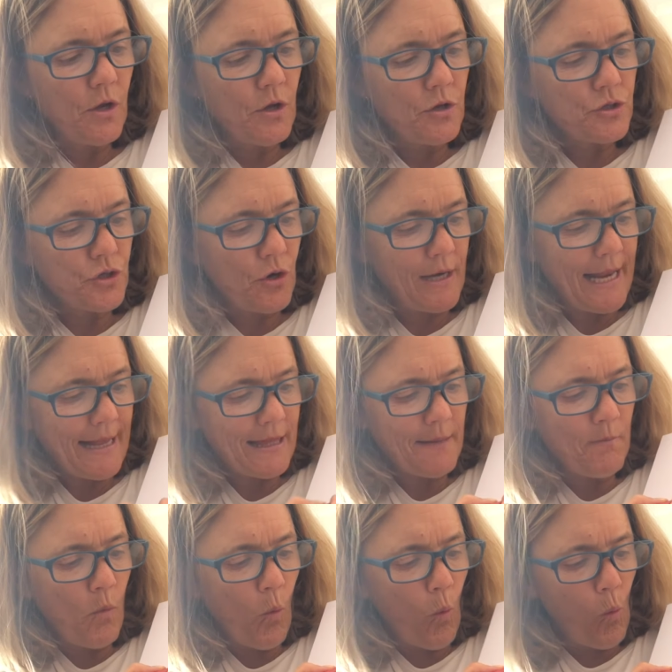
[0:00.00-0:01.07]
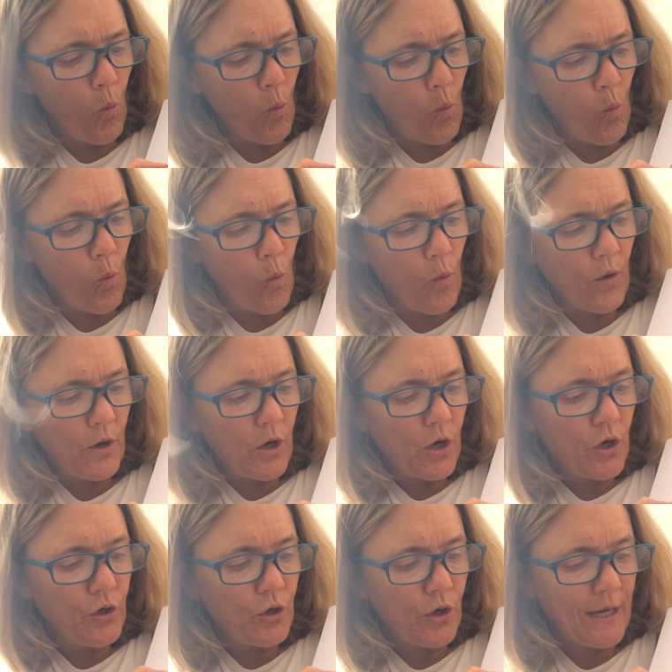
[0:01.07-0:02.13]
So let them all
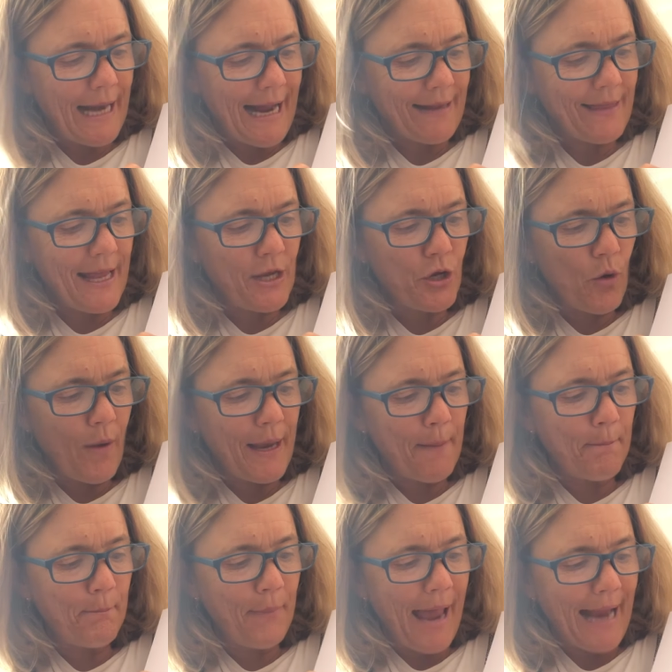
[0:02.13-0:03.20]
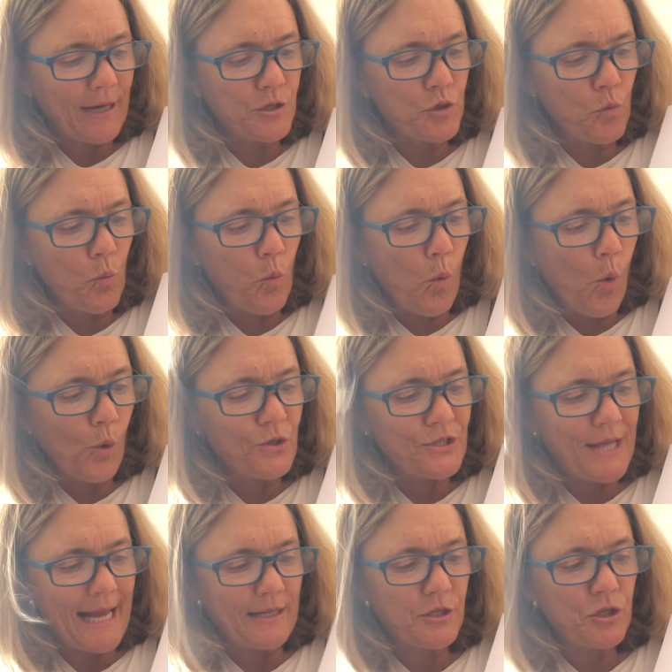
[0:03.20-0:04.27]
look like they're going back towards
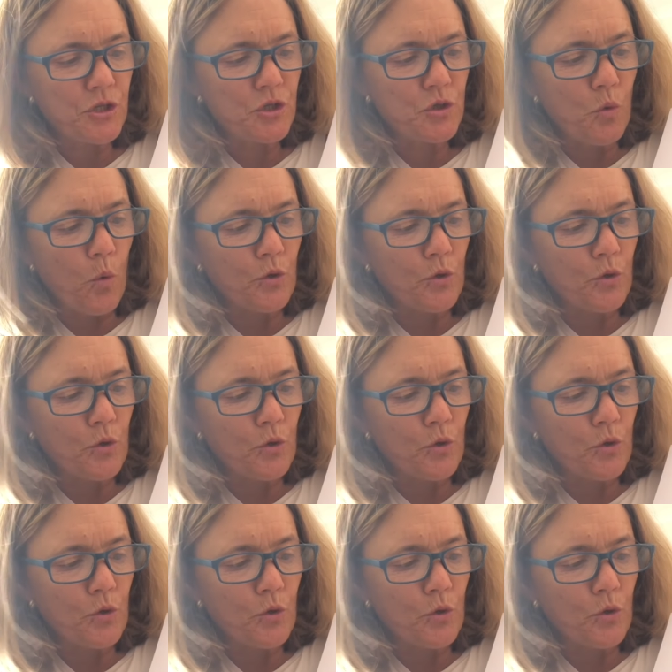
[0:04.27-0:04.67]
that stalk,